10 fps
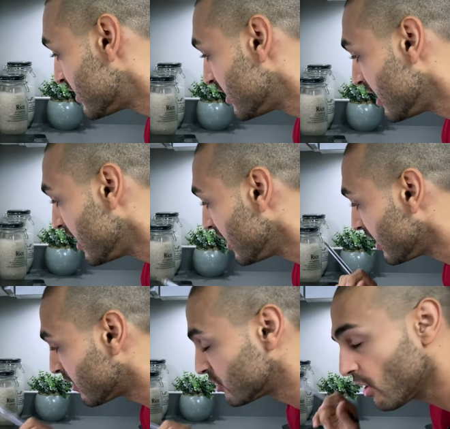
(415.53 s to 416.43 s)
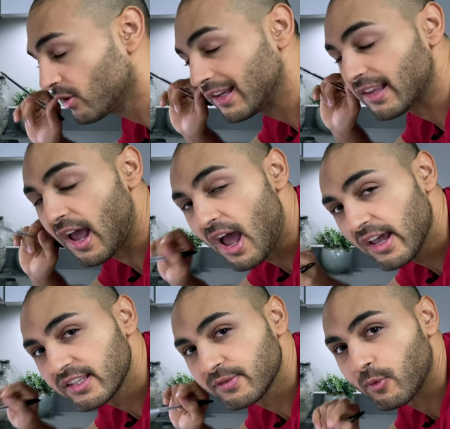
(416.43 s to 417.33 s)
the chocolate
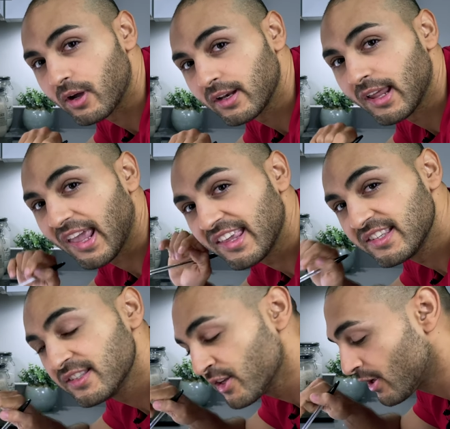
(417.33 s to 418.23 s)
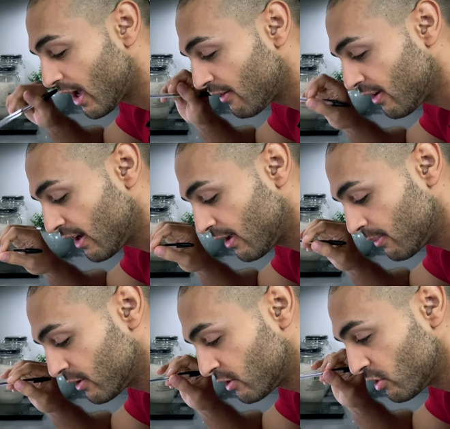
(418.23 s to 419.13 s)
ice one is not
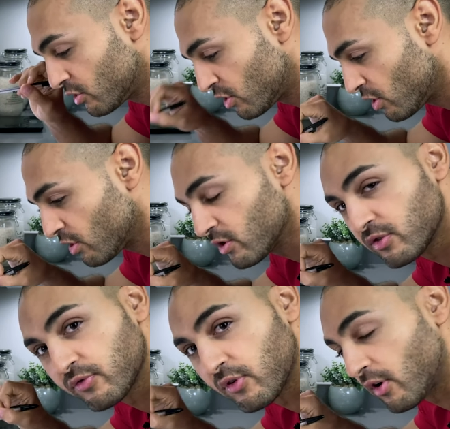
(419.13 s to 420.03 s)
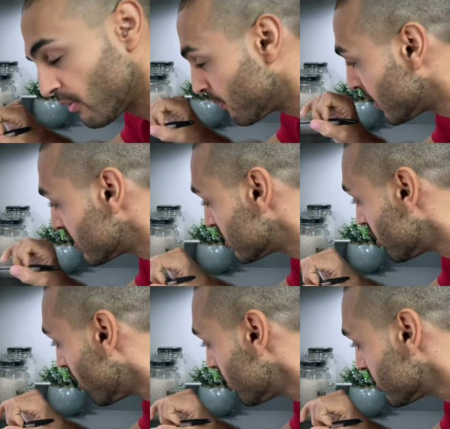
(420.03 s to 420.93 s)
available to choose from the
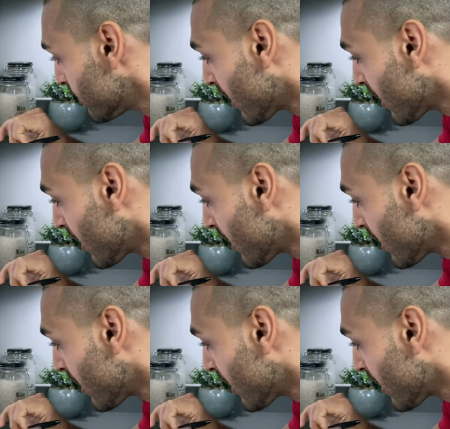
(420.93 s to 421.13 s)
stores.